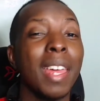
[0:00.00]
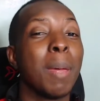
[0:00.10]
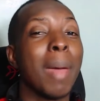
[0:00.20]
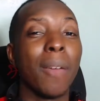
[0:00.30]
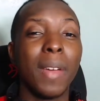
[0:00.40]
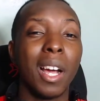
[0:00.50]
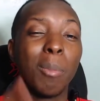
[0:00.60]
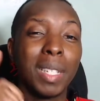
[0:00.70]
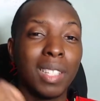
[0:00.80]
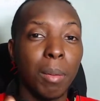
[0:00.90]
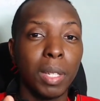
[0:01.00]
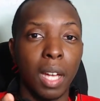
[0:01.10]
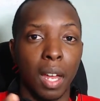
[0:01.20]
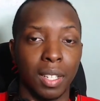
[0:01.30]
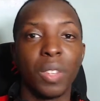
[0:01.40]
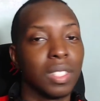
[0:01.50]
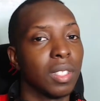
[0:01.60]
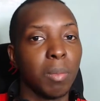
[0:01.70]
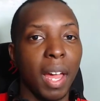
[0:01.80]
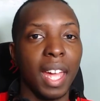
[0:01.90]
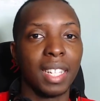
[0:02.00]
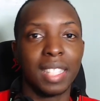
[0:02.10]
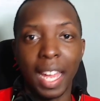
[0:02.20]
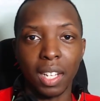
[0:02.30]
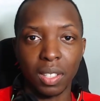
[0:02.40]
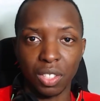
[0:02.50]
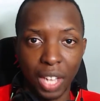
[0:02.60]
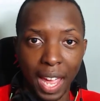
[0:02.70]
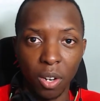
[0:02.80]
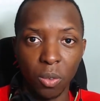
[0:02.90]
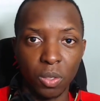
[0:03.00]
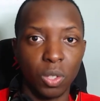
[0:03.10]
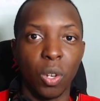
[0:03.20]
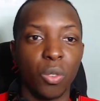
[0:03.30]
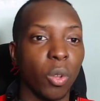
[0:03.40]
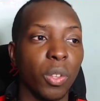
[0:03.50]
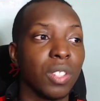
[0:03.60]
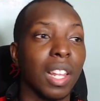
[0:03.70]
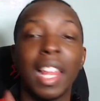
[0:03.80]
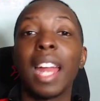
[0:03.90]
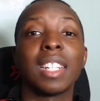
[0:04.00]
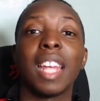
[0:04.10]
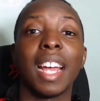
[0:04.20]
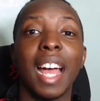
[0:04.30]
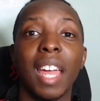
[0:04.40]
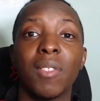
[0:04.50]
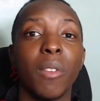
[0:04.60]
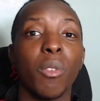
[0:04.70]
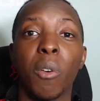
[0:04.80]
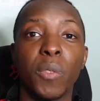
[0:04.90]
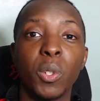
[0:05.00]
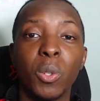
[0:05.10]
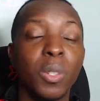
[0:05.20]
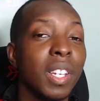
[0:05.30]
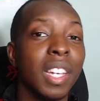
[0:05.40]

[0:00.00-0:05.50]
Matter of fact, I'll be doubly honest. This is my tech channel, you know, so there's a lot of tech I have never reviewed,